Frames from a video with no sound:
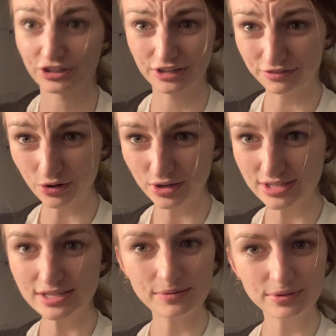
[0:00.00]

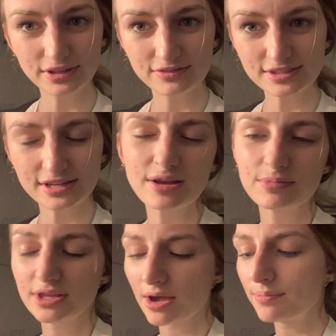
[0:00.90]
Focus, I believe is the name
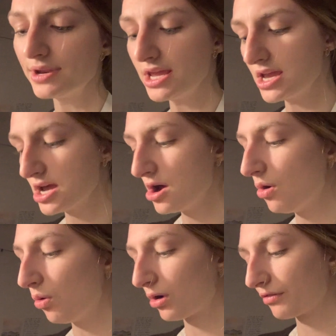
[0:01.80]
of the company,
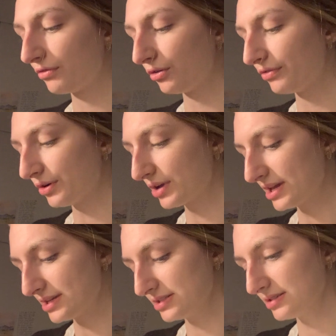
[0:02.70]
or Full
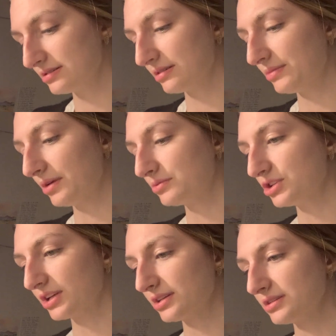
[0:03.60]
Focus. Let me double
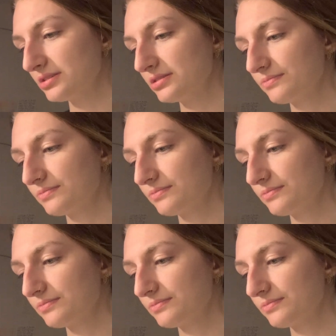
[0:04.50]
check this.